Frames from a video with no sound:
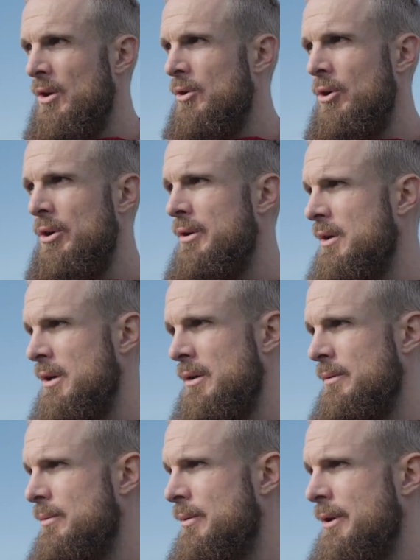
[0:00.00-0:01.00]
Good,
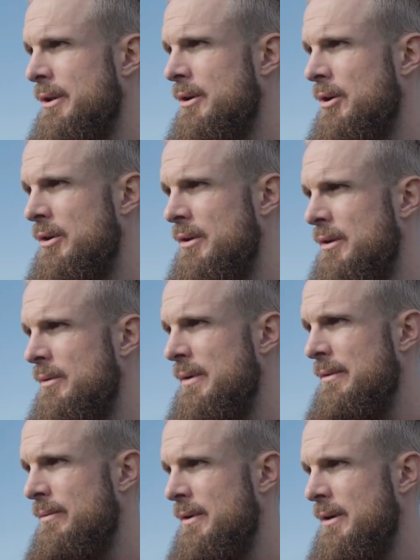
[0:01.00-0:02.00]
really good.
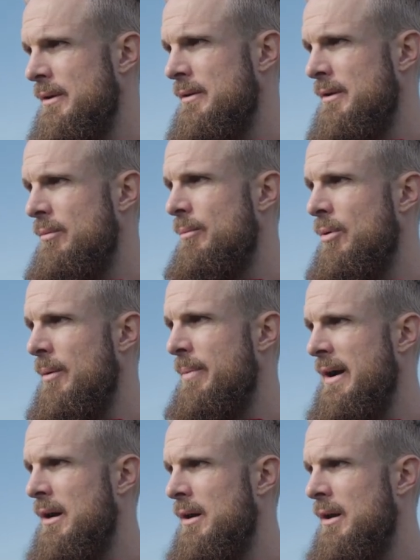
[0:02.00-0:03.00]
And we brought
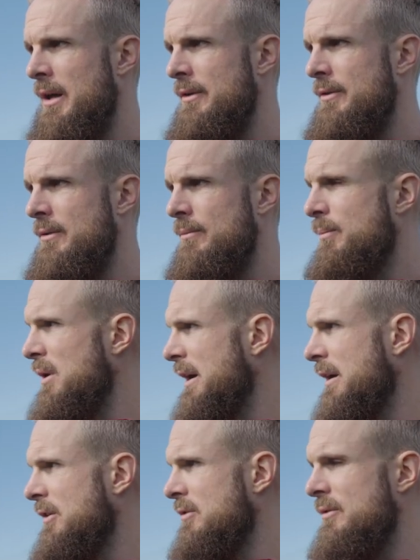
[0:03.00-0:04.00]
back a lot of
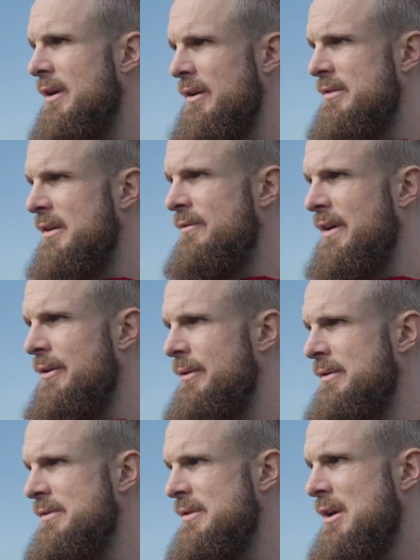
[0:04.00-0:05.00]
players, like you said,
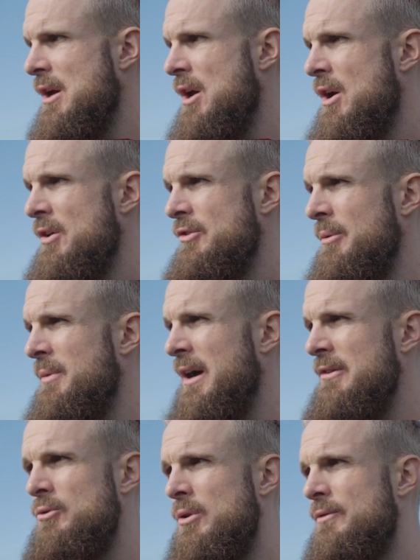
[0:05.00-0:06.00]
veterans. Some
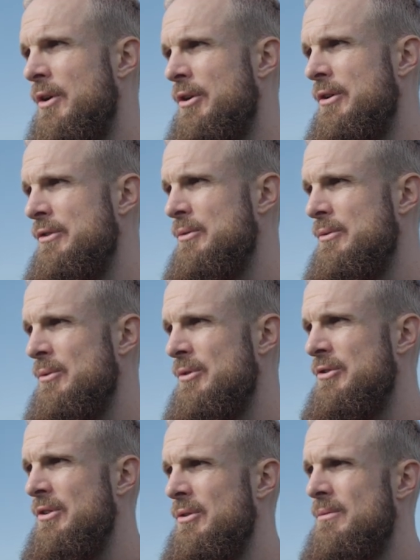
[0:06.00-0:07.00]
guys who were veterans and who
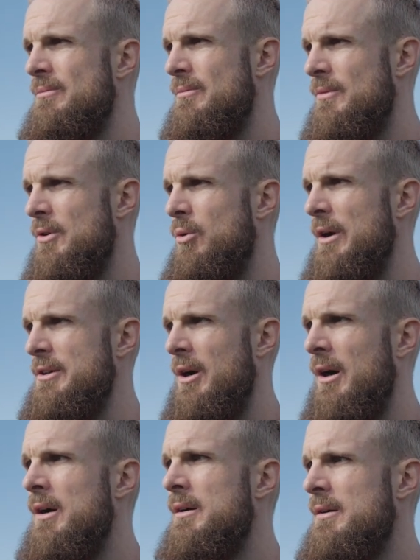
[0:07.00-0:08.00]
were still quite
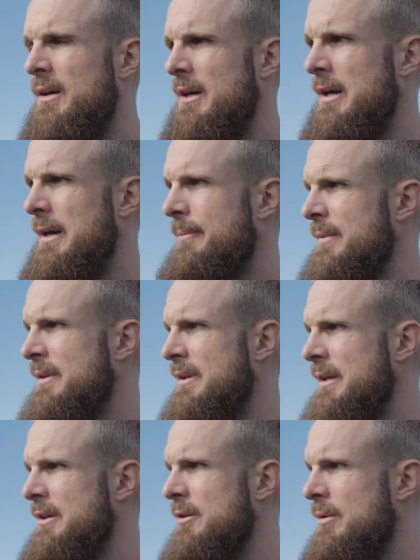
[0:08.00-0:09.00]
young. And
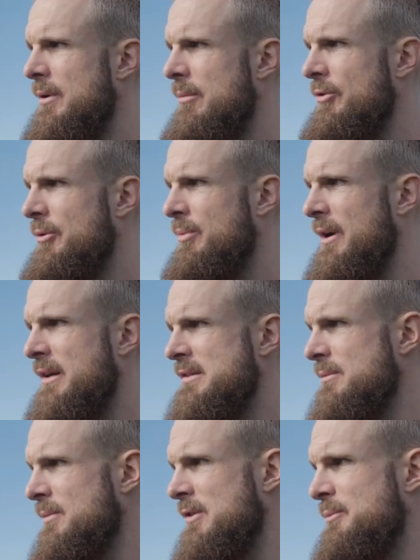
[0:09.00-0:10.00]
then, you know, we were able to bring in
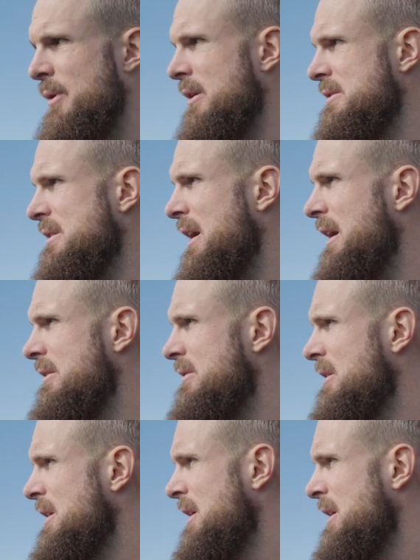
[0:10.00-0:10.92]
some experienced guys